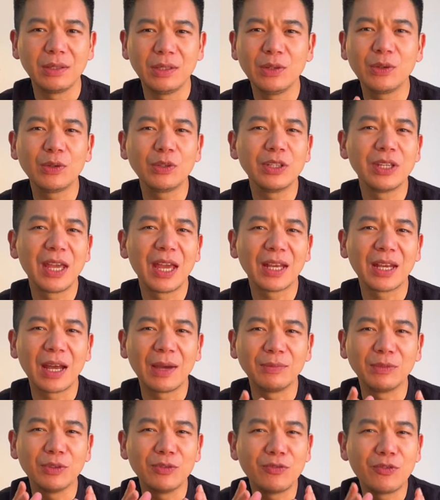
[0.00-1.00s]
you could get
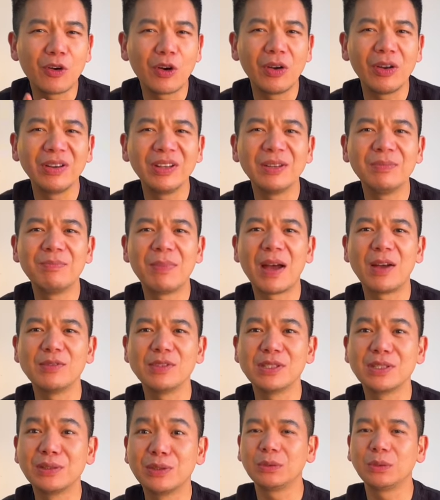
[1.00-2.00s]
up to 400
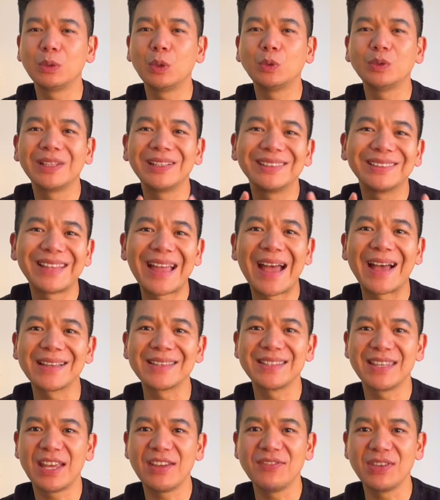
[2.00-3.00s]
pounds total tax
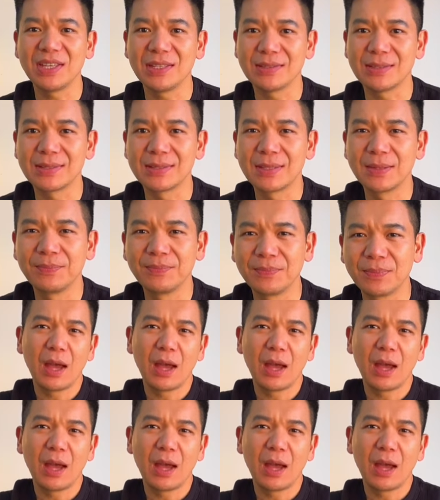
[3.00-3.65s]
savings.